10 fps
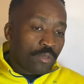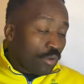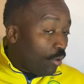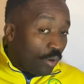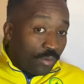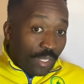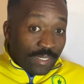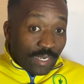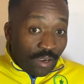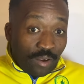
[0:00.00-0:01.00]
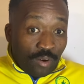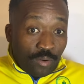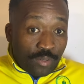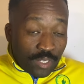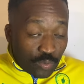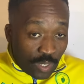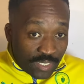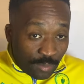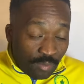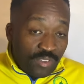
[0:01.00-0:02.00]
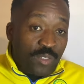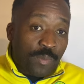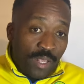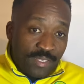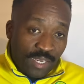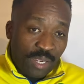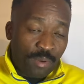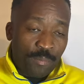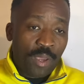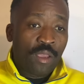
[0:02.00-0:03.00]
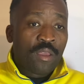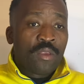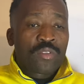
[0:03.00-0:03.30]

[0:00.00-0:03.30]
So that's why some of these players are coming back.